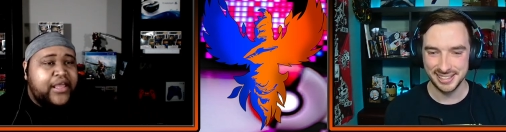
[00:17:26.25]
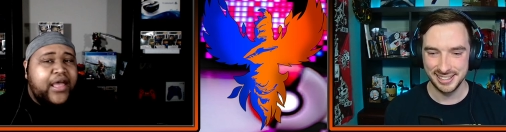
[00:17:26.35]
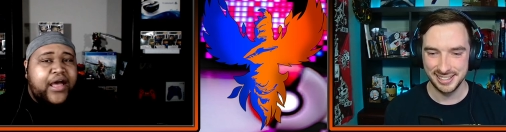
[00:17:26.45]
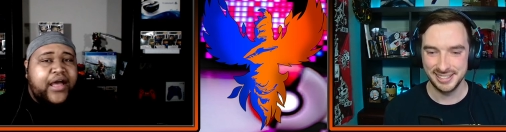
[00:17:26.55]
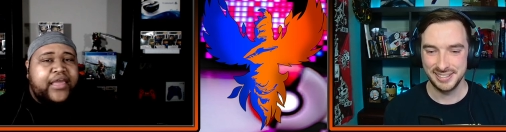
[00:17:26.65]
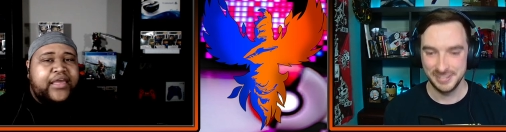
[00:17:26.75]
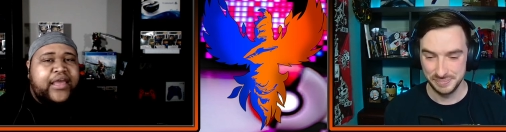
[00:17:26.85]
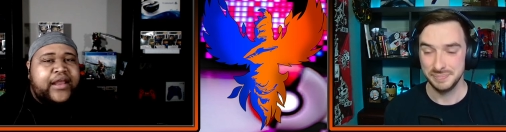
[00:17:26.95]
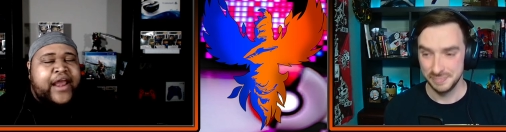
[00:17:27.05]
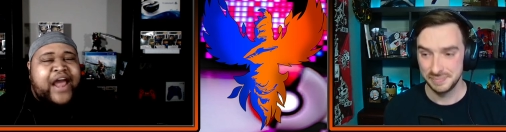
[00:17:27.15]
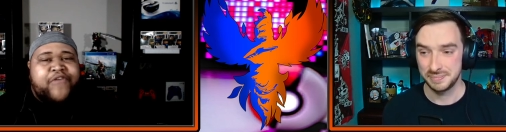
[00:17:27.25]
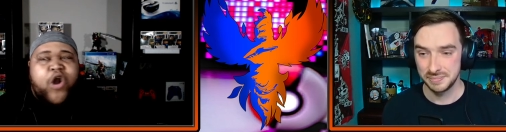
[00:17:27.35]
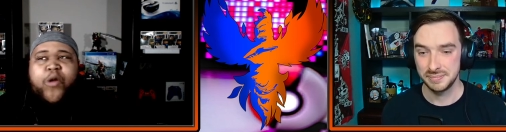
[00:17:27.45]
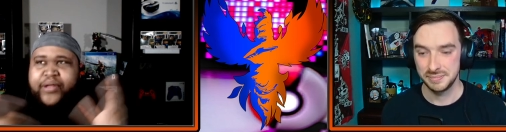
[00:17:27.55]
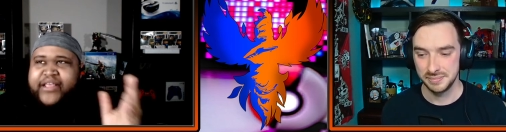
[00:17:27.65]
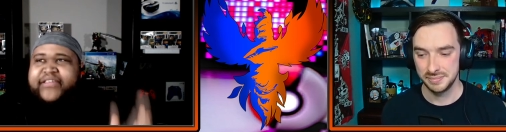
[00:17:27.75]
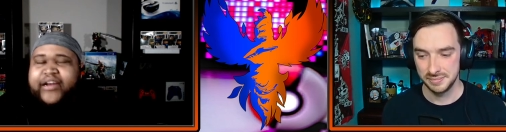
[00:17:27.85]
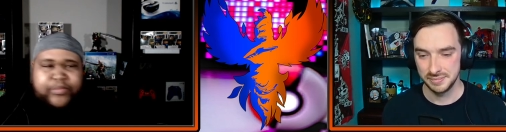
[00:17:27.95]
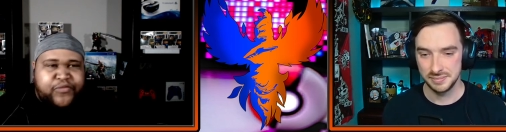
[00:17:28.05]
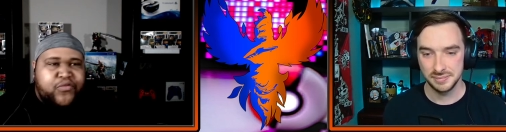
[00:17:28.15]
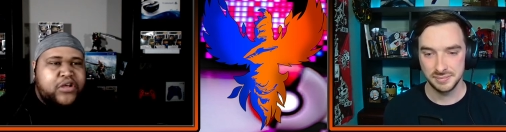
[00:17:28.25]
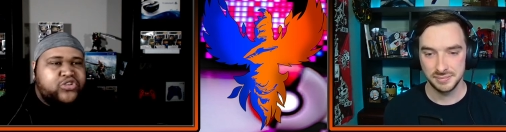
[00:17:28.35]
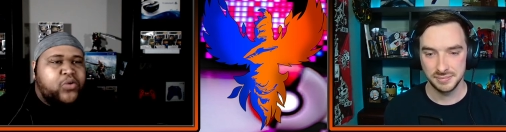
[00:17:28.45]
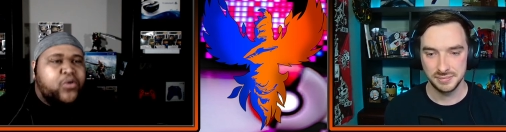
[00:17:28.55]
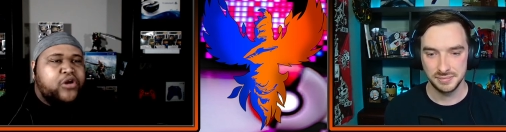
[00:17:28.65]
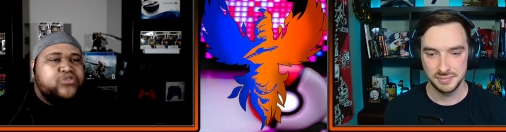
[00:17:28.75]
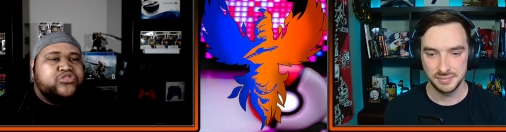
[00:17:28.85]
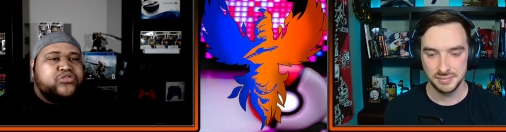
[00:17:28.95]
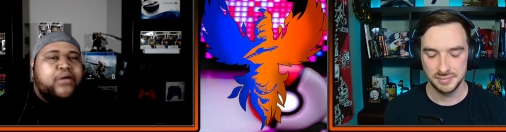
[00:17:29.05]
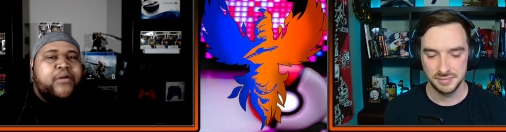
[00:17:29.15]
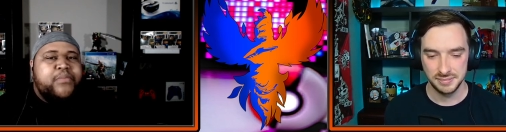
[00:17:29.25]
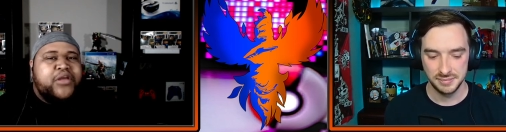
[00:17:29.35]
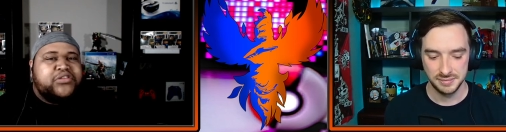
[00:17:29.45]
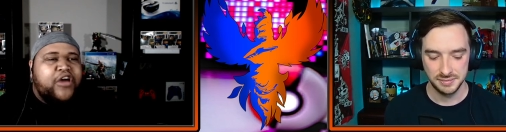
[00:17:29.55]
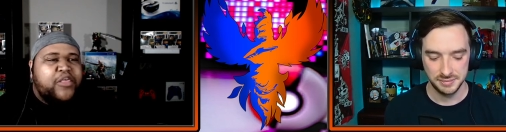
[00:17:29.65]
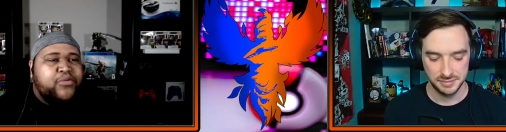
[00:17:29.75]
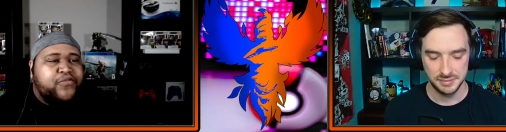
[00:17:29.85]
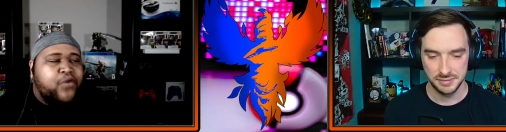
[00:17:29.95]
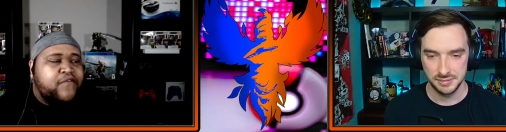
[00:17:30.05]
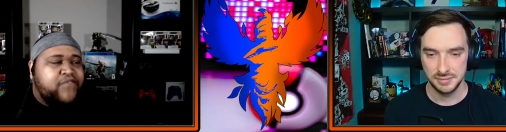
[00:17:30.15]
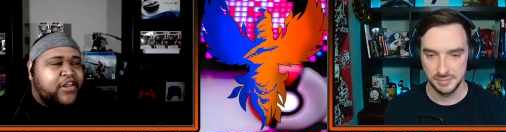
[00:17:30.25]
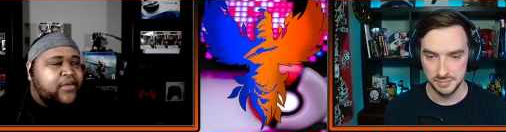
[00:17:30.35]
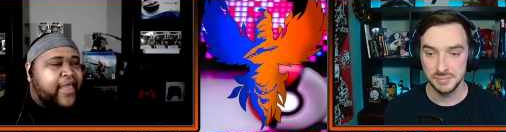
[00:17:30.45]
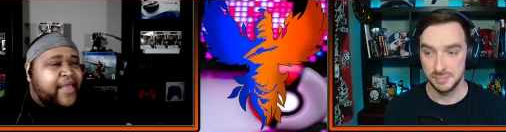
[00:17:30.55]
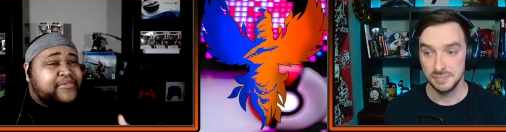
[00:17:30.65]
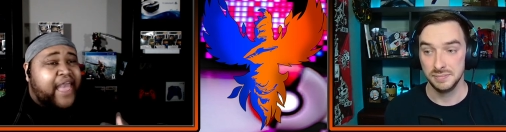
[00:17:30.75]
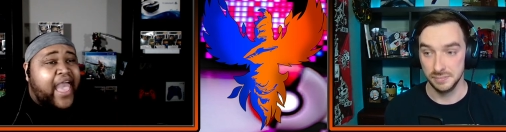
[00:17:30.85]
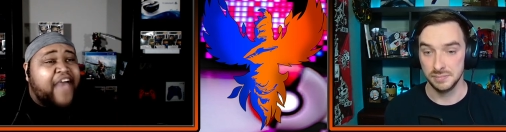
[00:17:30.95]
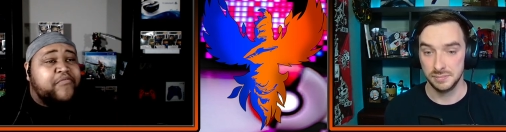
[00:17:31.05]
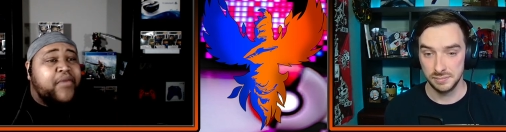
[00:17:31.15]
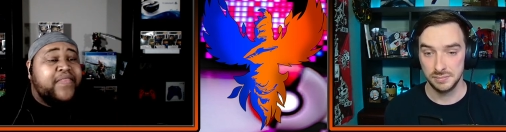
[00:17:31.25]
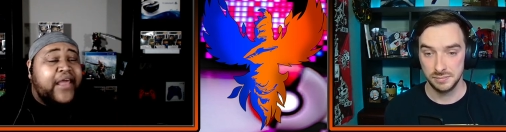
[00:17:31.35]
Speaker 1: Again, and I've openly said this before, someone who struggled with mental health before, video games have mm. been the